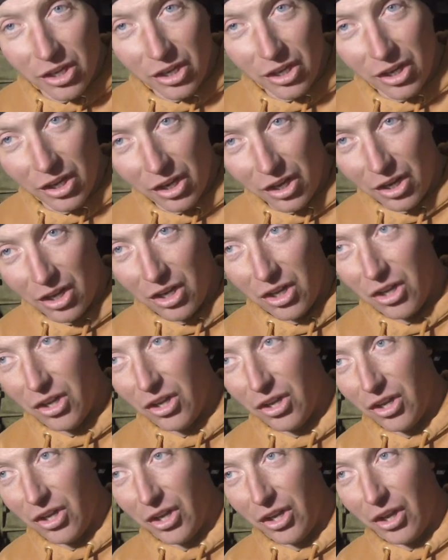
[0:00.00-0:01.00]

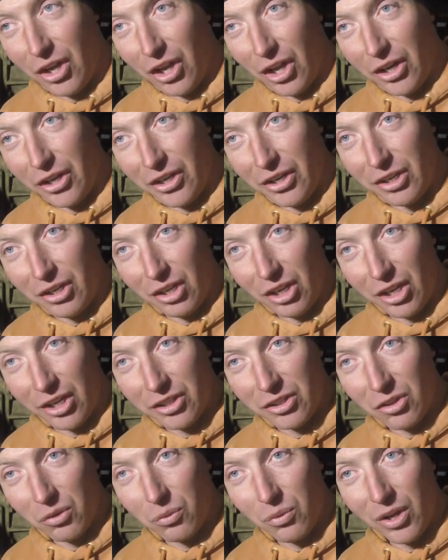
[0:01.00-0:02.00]
I didn't like
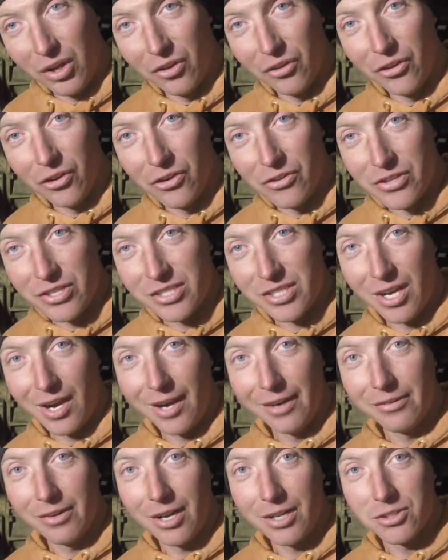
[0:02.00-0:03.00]
the weld on the tie
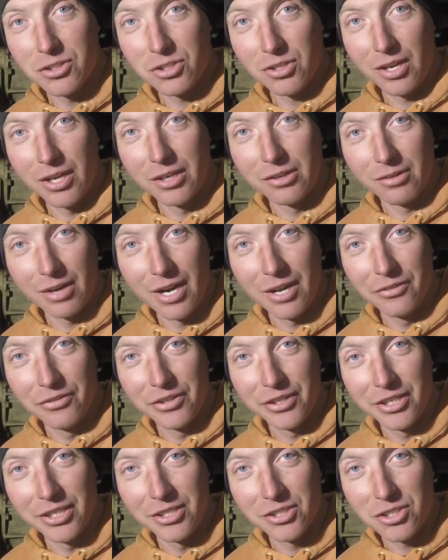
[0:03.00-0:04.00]
rod, so I
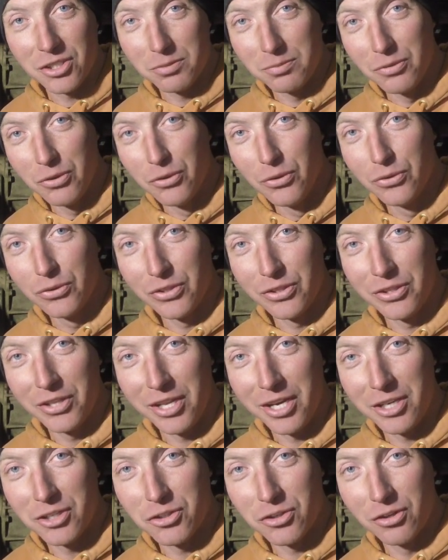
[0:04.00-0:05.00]
grounded it smooth, and then
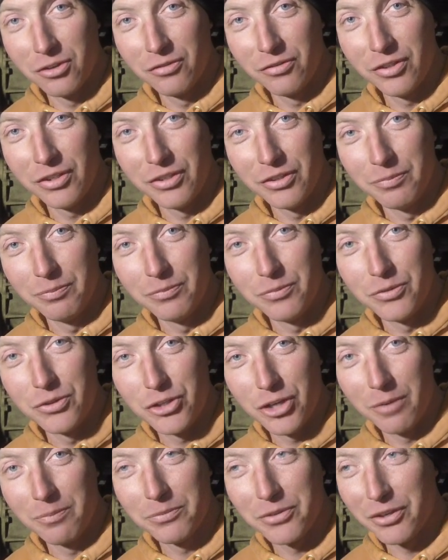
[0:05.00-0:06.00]
I drove it and
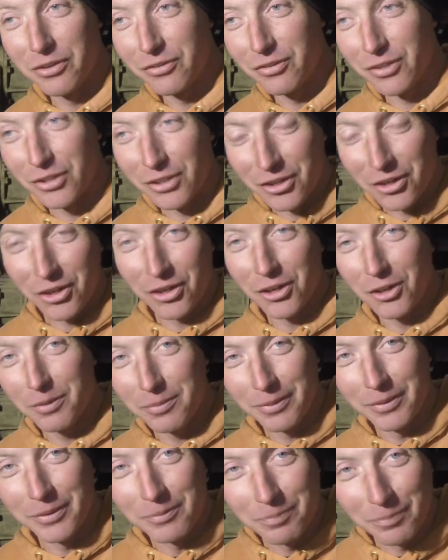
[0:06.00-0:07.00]
jumped over a curb
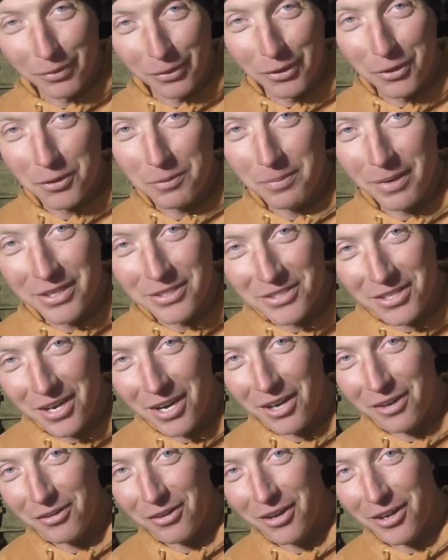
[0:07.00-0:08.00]
and broke my tie
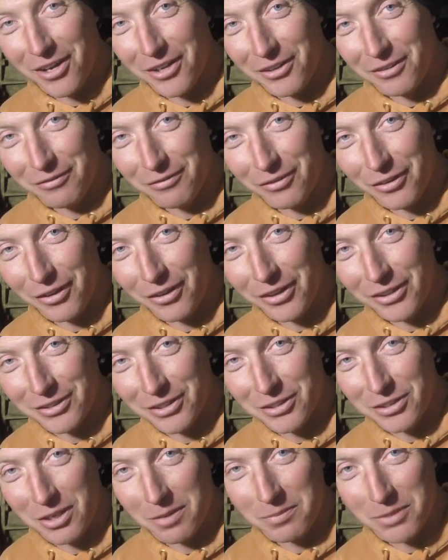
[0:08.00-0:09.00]
rod and felt like the
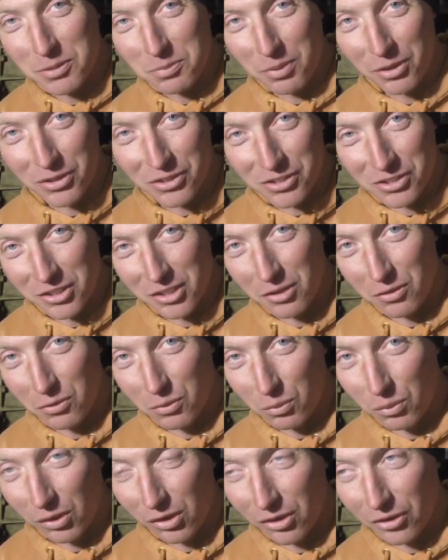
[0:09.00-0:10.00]
dumbest person in the
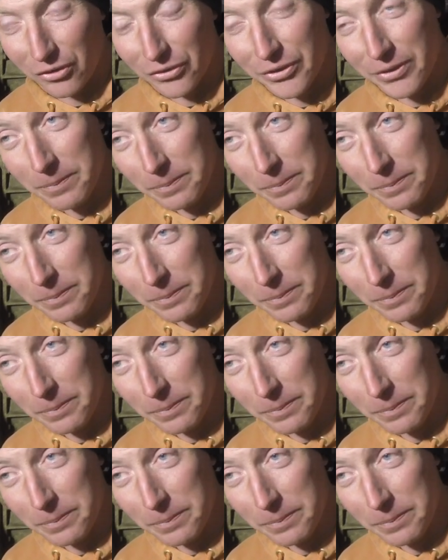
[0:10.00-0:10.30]
world.